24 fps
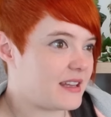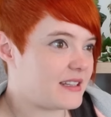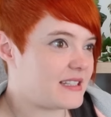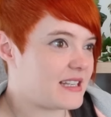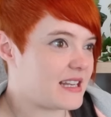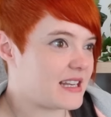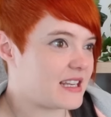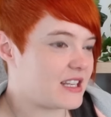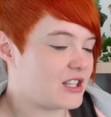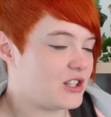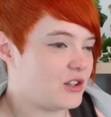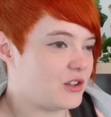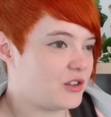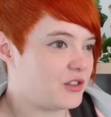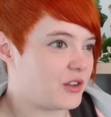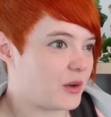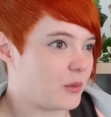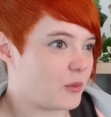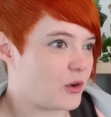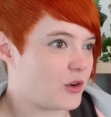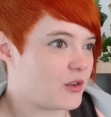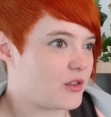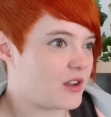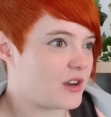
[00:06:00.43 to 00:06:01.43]
taking you
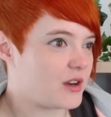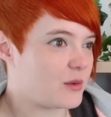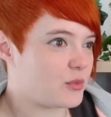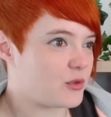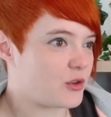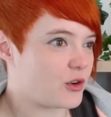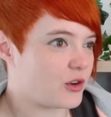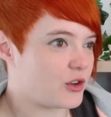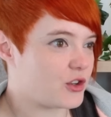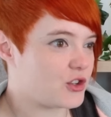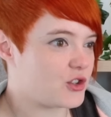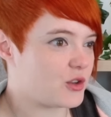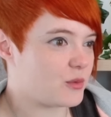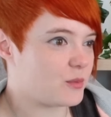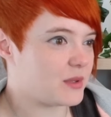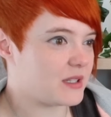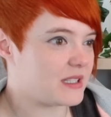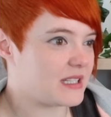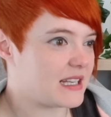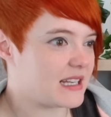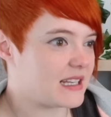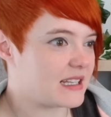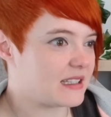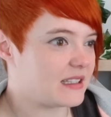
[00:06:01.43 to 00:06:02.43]
somewhere that it probably shouldn't be
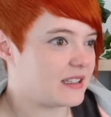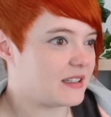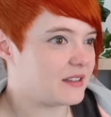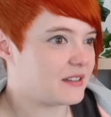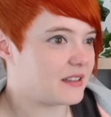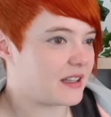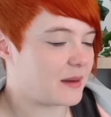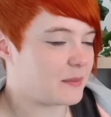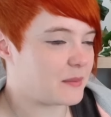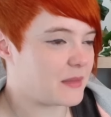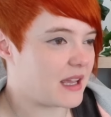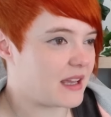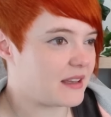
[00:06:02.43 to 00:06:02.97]
taking you, as I'm